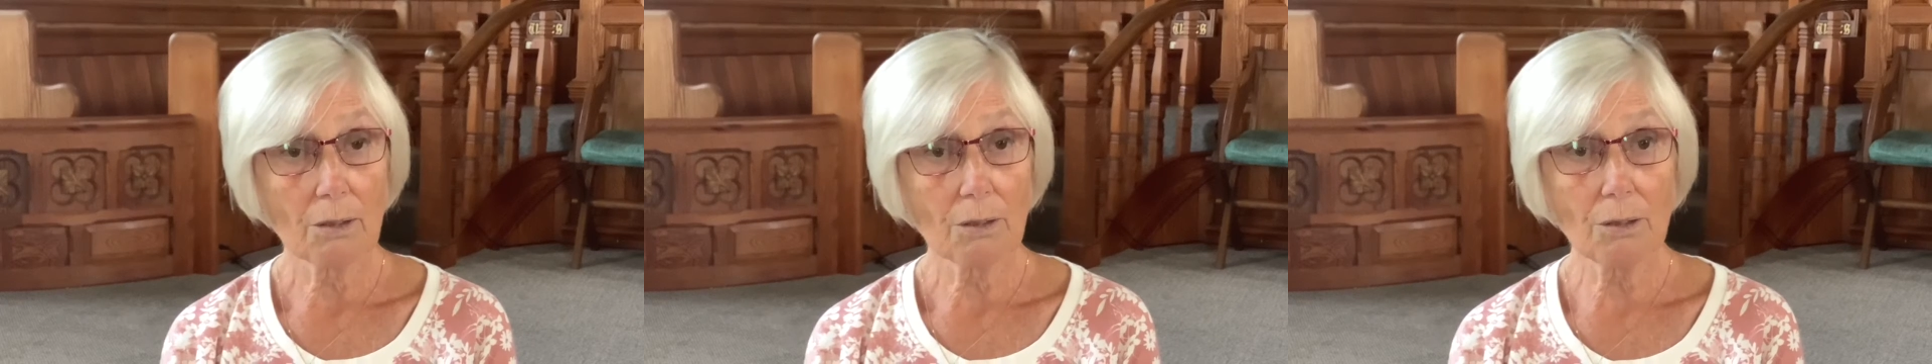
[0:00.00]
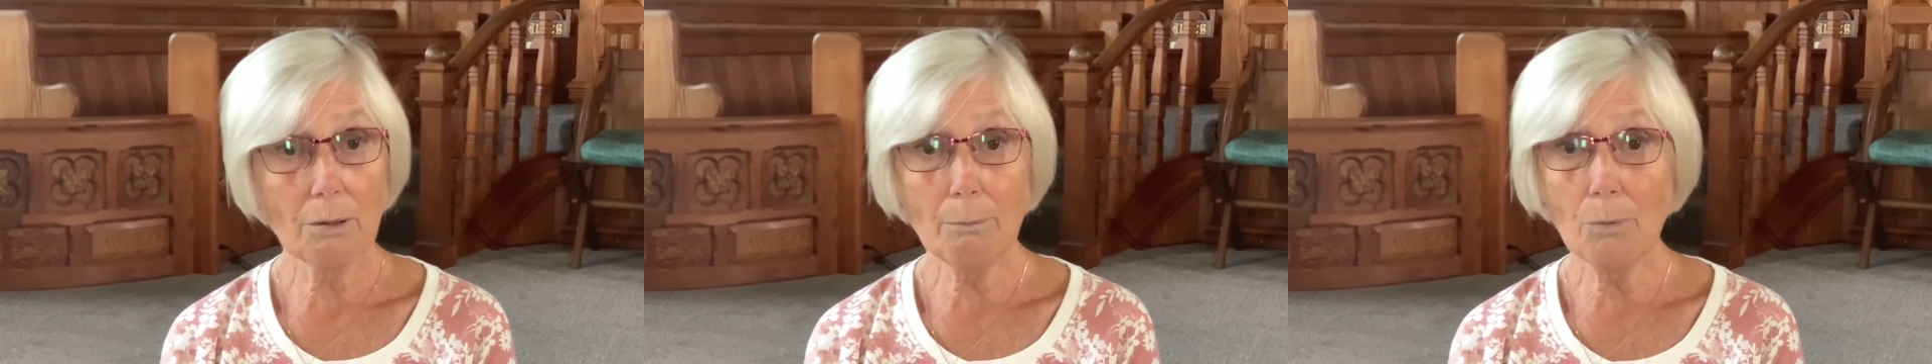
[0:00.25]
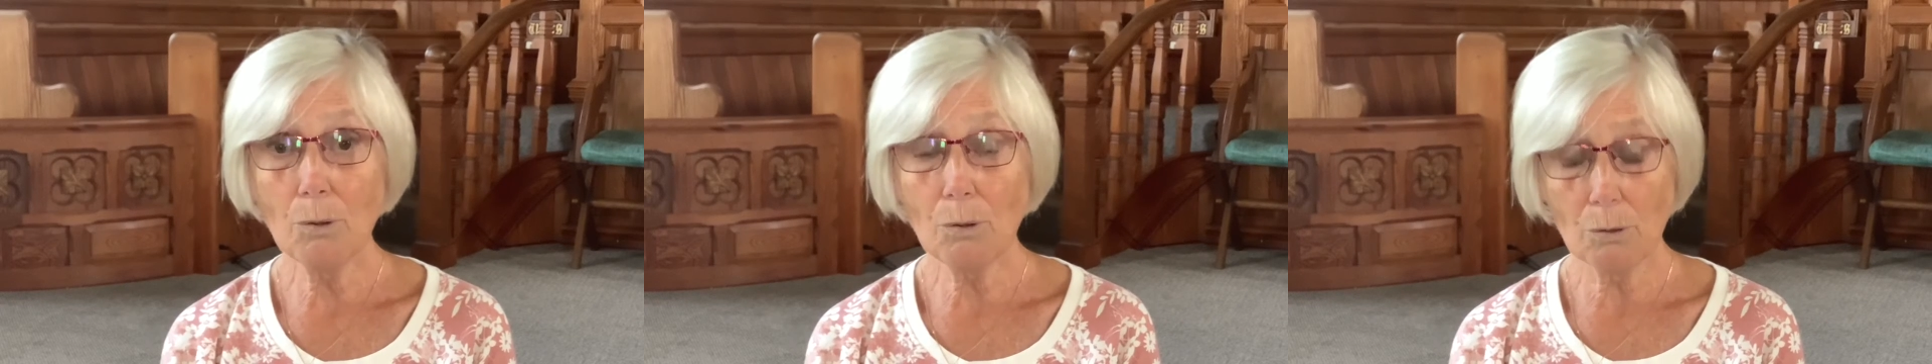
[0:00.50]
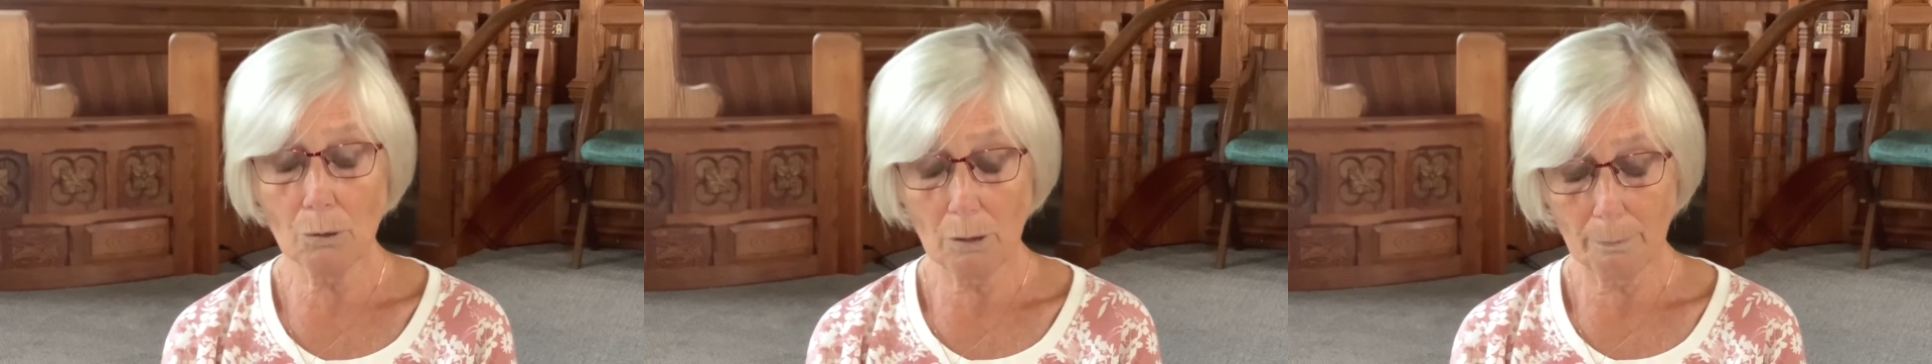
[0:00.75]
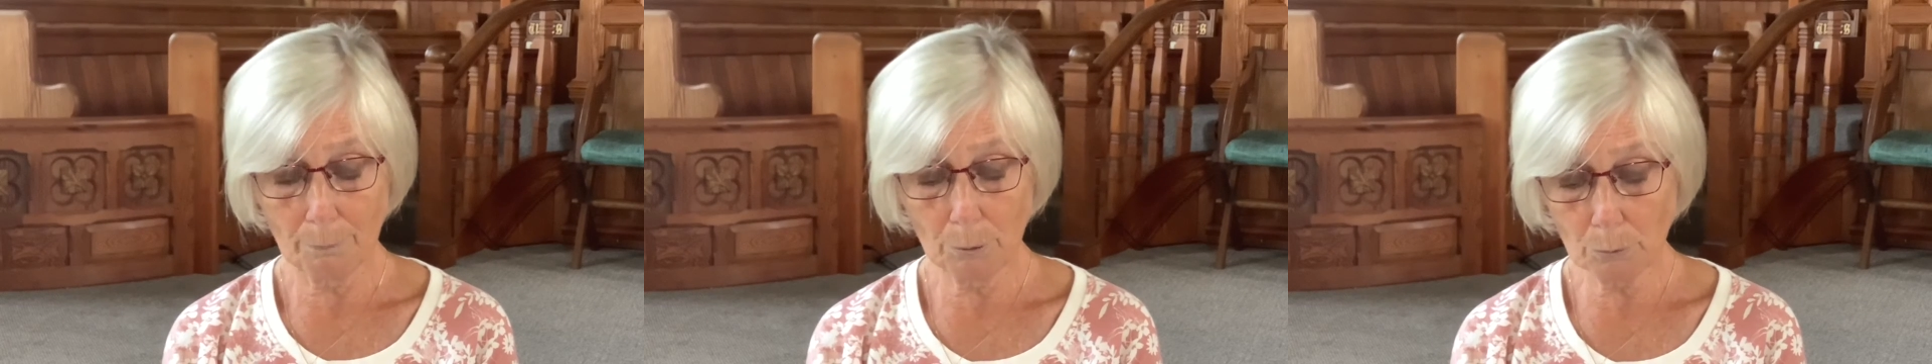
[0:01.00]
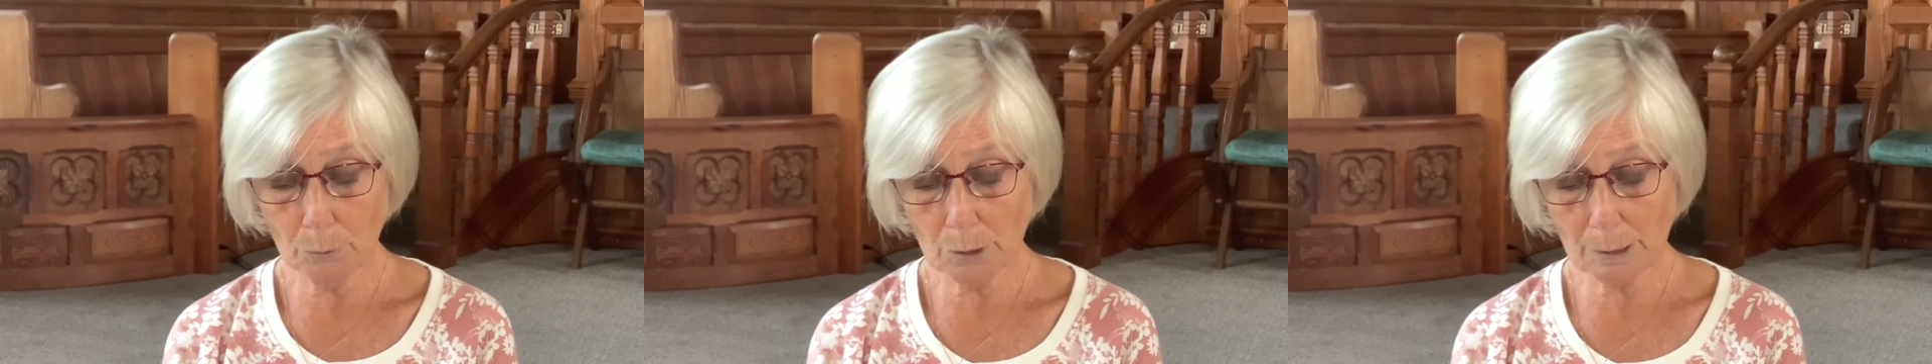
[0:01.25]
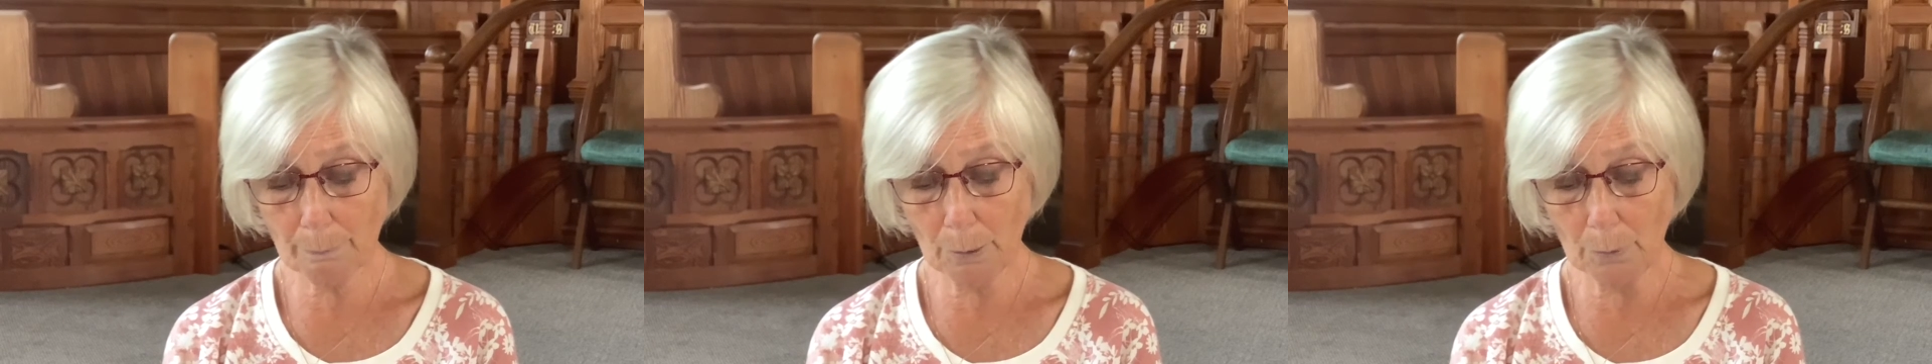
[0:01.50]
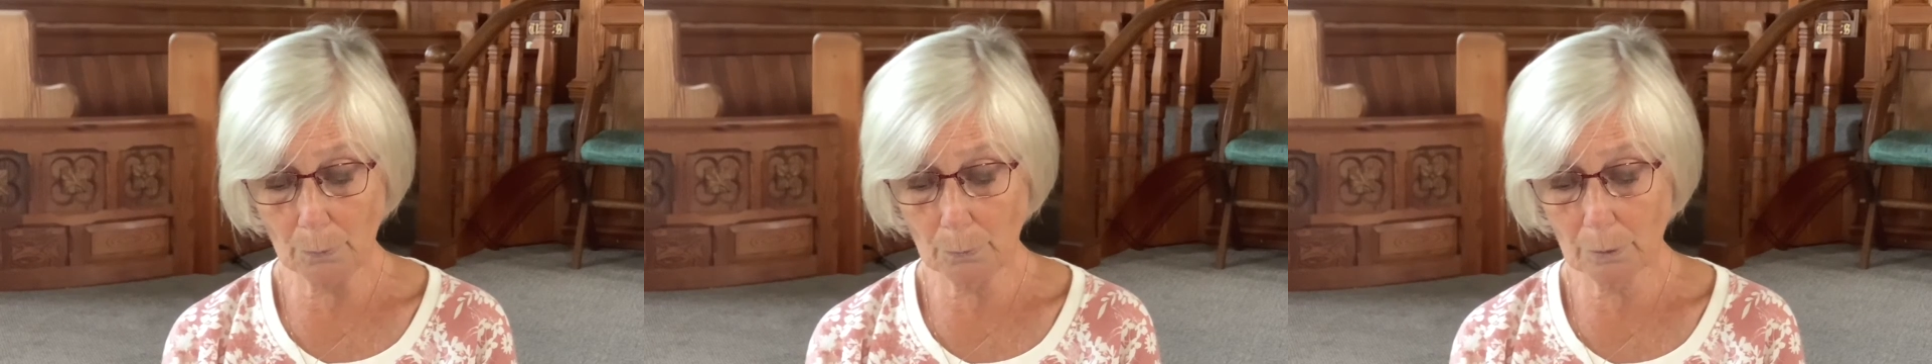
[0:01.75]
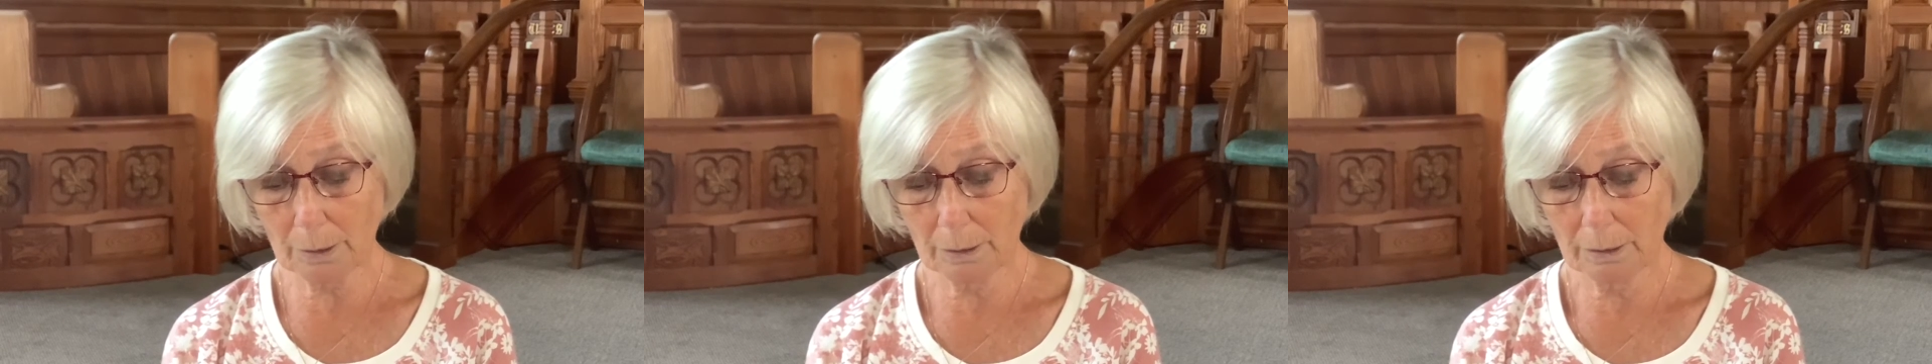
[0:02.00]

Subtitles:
The more Paul spoke,